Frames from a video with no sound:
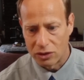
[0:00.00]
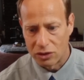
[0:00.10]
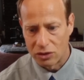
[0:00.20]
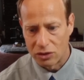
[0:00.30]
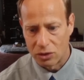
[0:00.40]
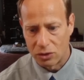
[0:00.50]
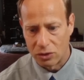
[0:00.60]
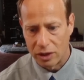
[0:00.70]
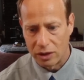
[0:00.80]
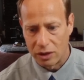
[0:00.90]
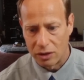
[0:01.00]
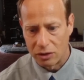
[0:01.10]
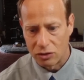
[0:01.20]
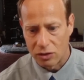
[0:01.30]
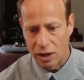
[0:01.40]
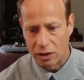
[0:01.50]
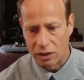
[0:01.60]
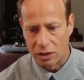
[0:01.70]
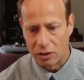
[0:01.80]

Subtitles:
circle right here and drag it in.